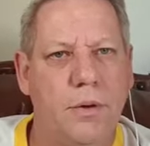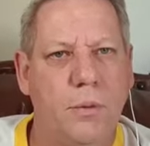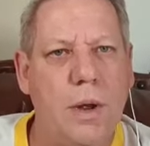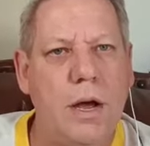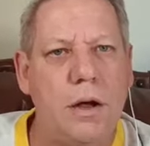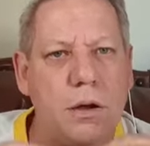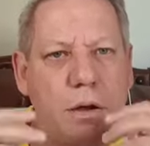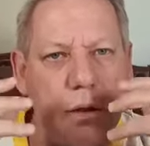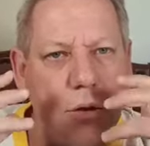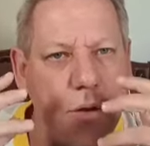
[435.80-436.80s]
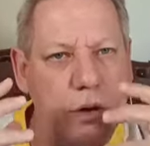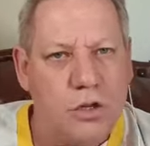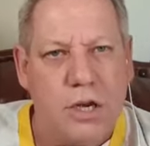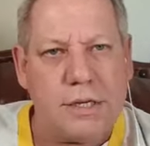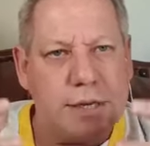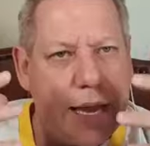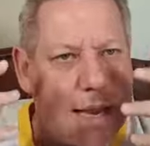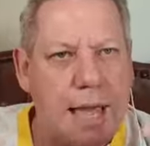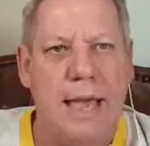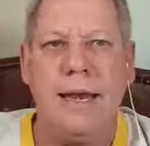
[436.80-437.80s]
We are just
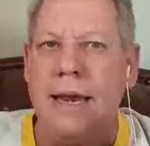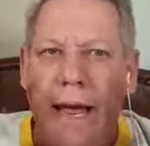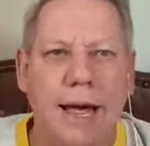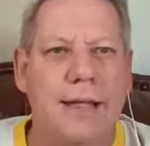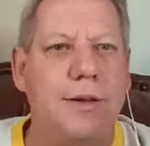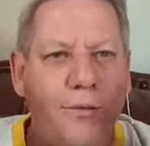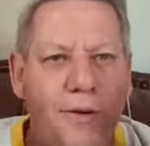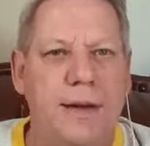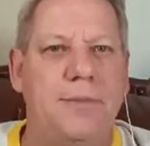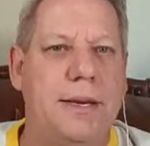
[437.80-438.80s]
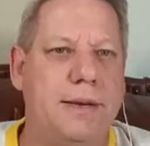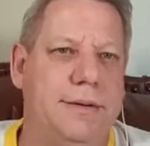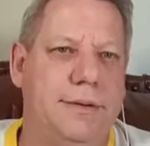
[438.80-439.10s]
like any other family.